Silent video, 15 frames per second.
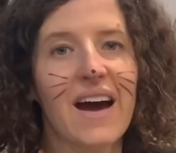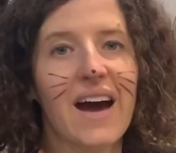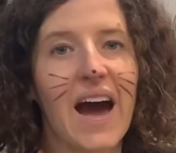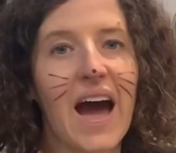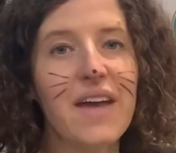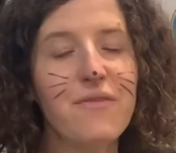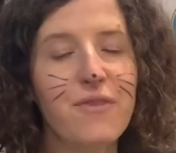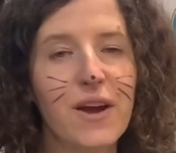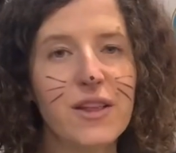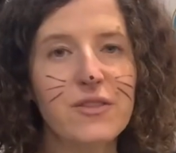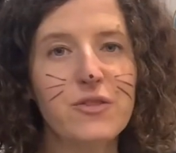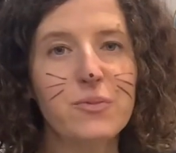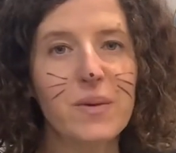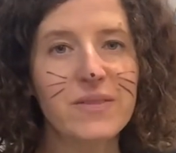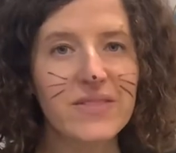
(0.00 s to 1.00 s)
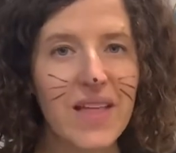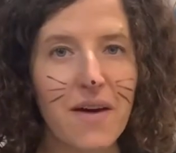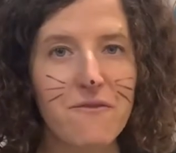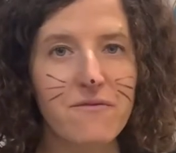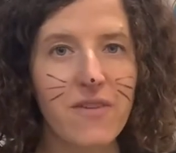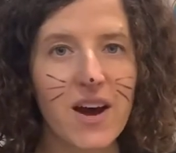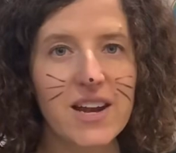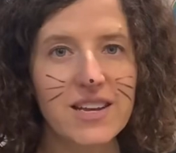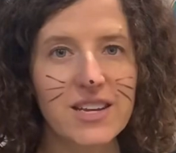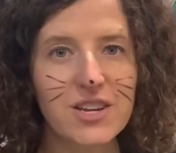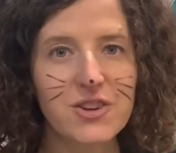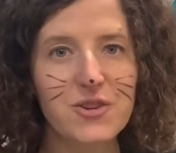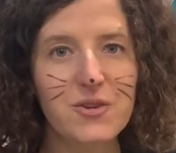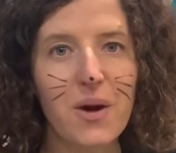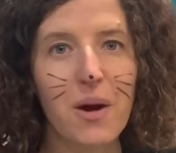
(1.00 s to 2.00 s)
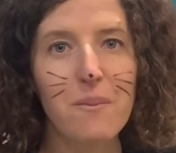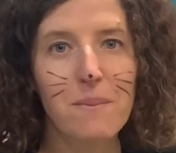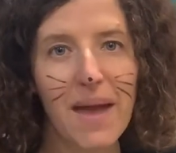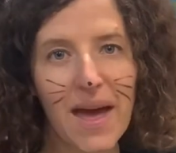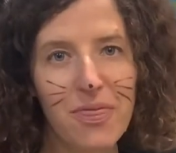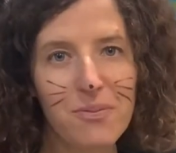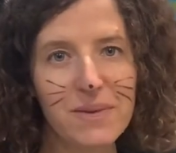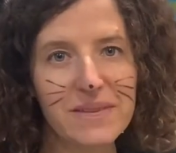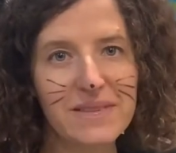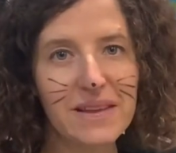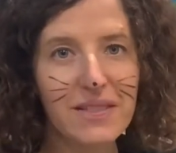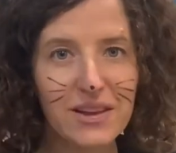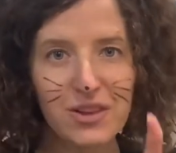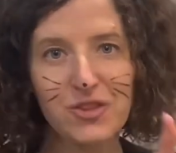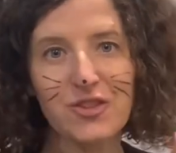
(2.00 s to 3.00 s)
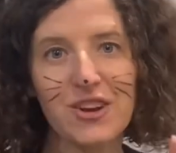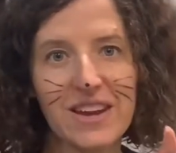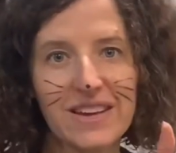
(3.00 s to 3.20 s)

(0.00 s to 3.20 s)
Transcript: Hi friends, wasn't that fun to do our math with Silly String